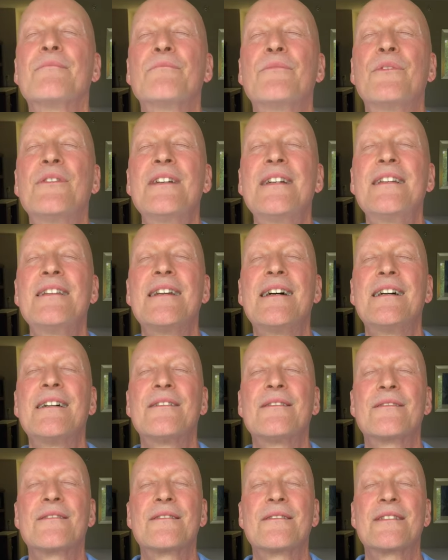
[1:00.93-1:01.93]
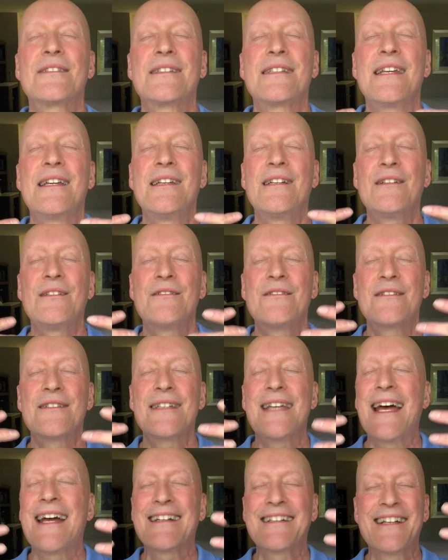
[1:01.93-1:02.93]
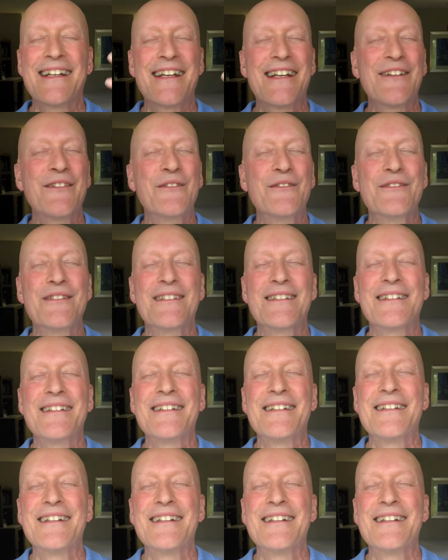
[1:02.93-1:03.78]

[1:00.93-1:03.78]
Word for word: Breathe out stale or stagnant energy.